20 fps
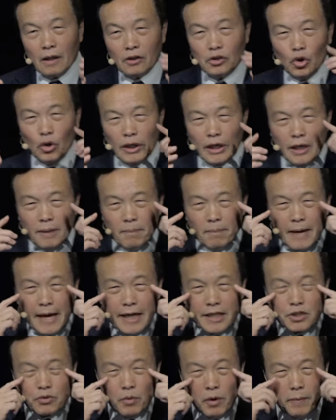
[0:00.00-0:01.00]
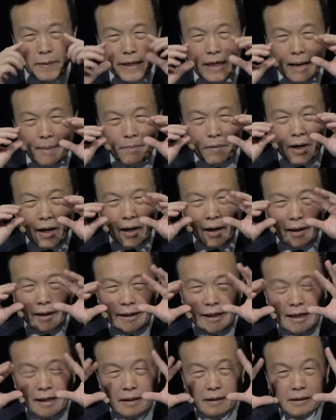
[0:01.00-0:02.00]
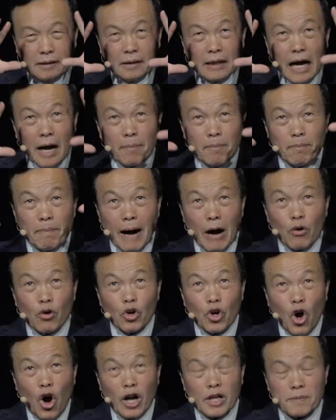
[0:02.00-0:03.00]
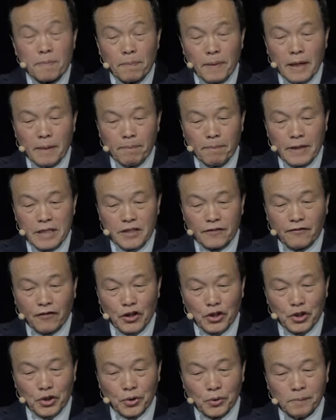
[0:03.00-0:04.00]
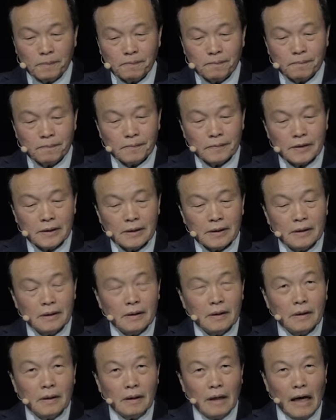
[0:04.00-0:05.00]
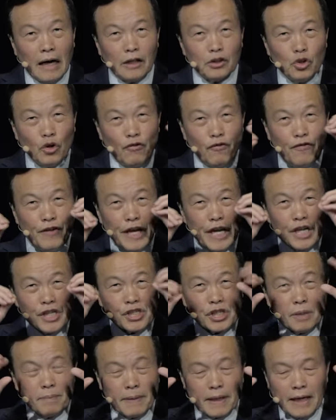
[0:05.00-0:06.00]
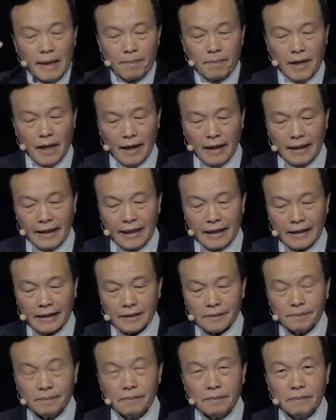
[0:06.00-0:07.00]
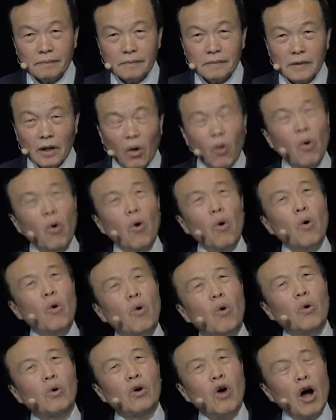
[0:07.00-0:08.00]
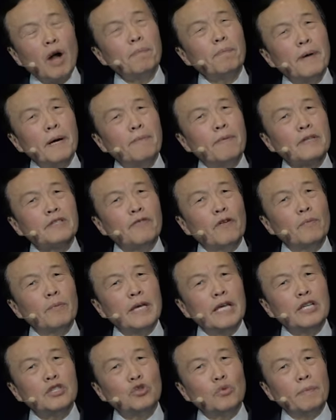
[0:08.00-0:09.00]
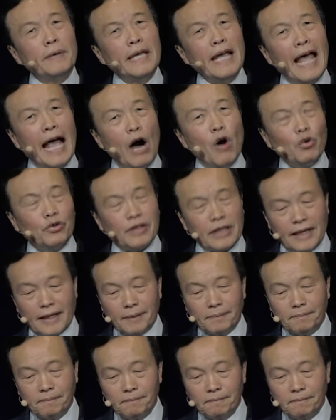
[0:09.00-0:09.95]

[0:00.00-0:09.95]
your image will become clearer about God's purpose for you. Your vision become clearer. Oh, God's purpose for me is to be healthy,